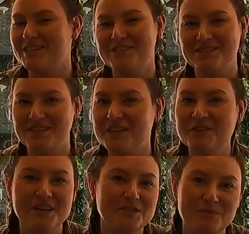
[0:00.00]
just thank
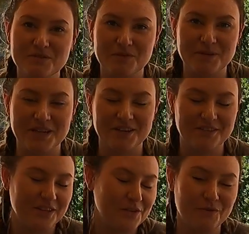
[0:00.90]
you guys so much for being
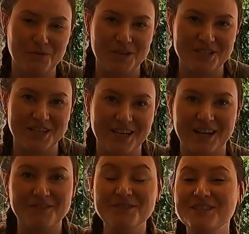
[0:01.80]
here. Thank you for watching,
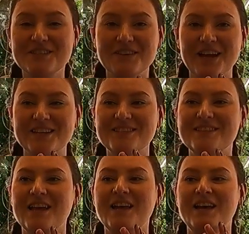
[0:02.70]
and I will see you
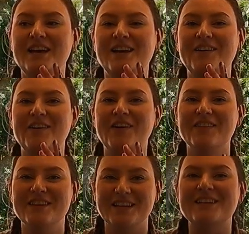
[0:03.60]
guys
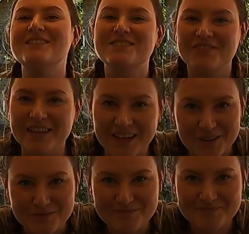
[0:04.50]
on the next
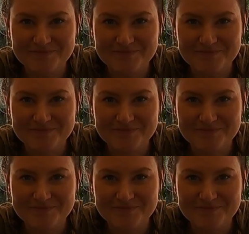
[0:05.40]
video.